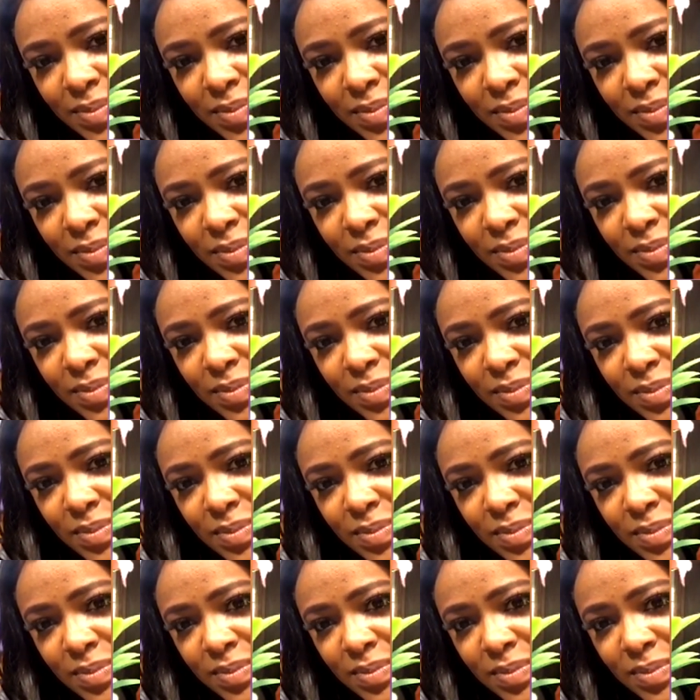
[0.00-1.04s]

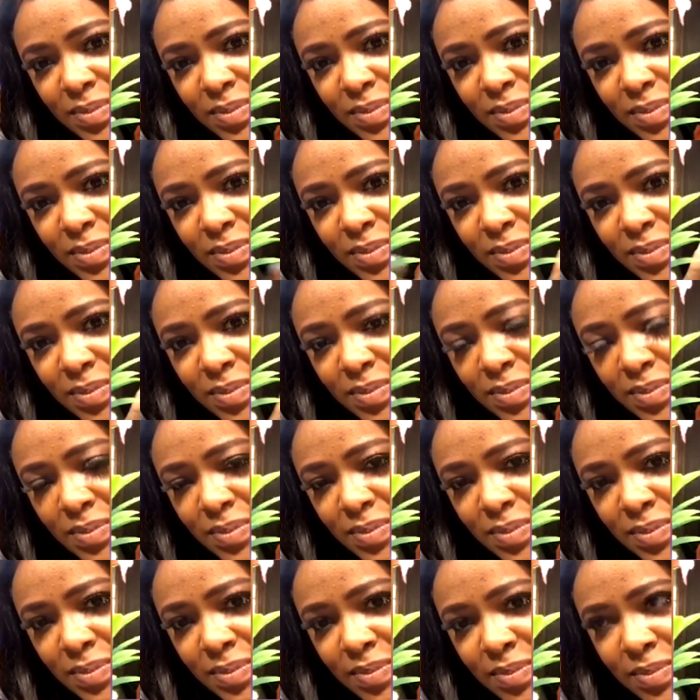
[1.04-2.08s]

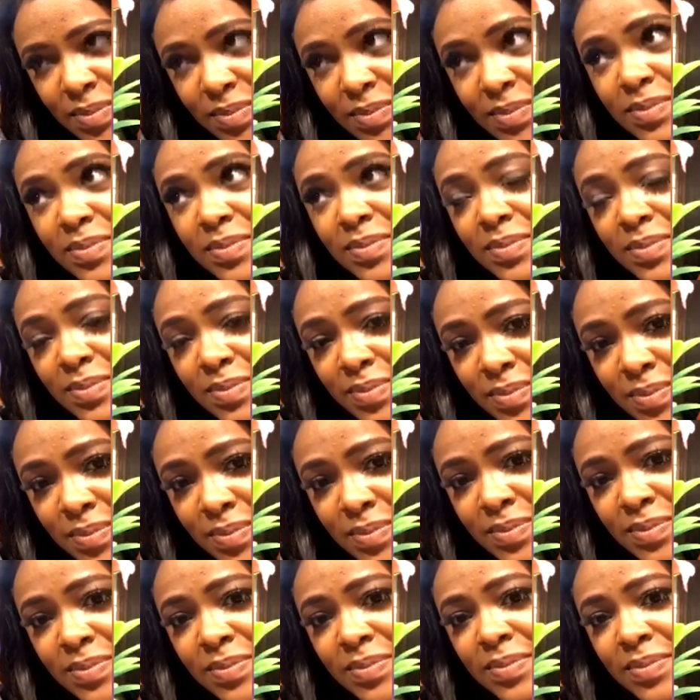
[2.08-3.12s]

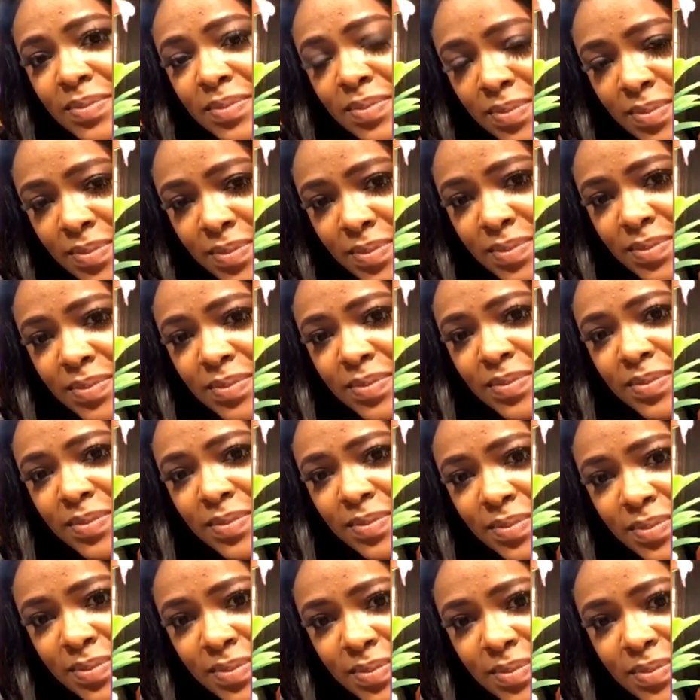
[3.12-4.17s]

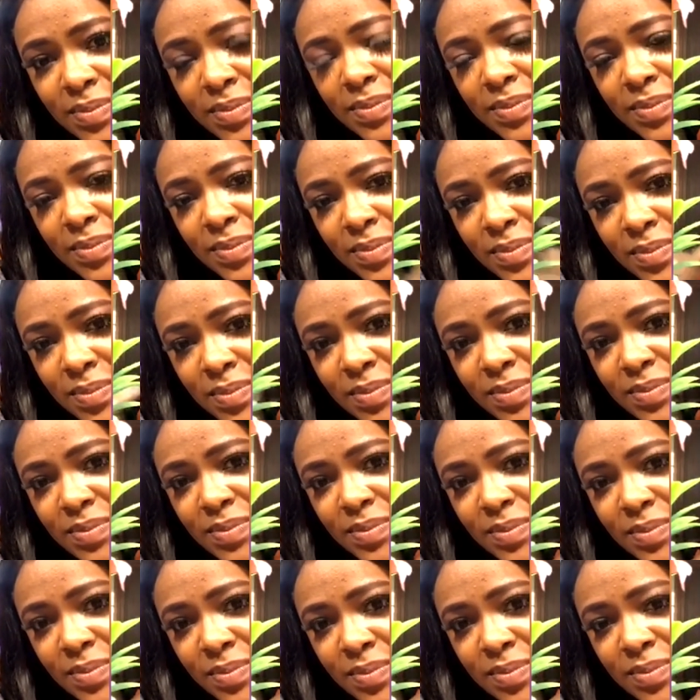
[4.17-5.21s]

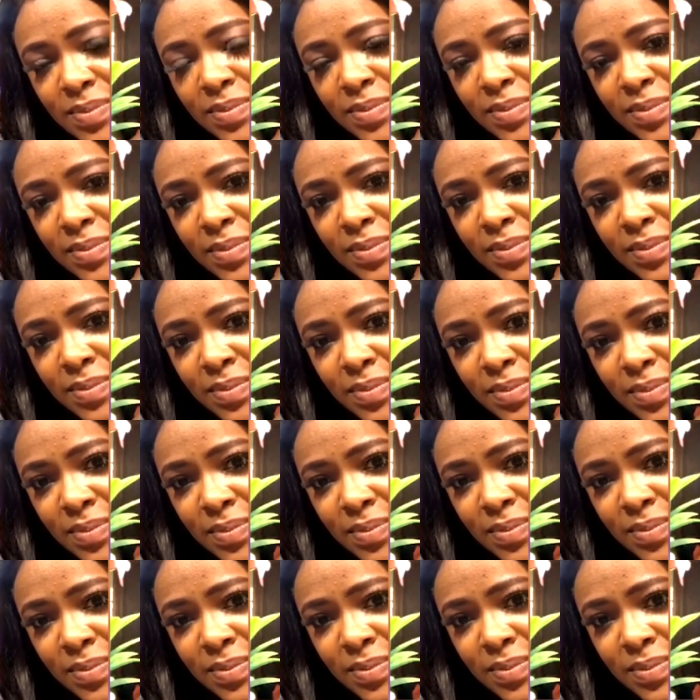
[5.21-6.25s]

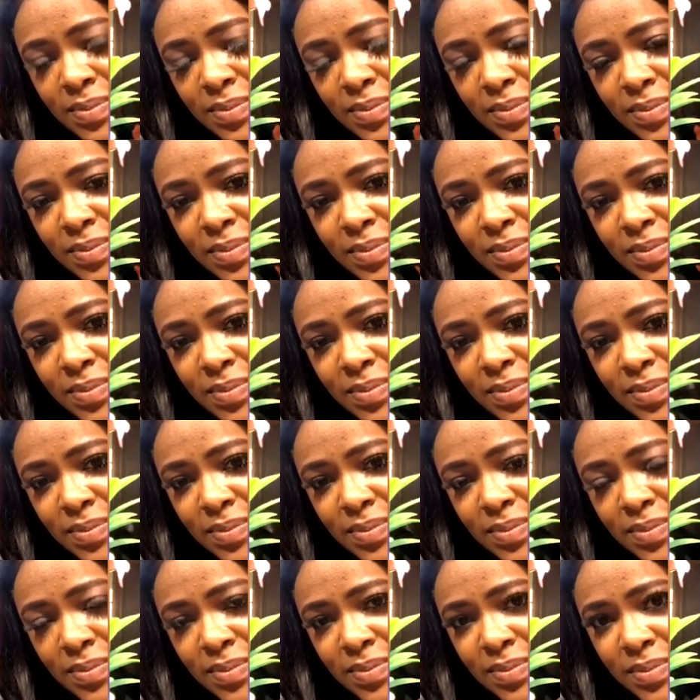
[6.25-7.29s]

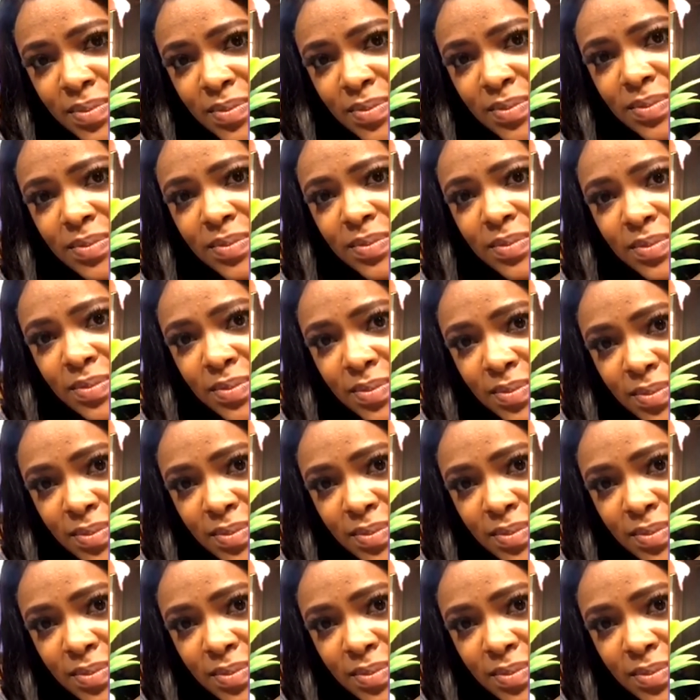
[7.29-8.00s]
(not speaking)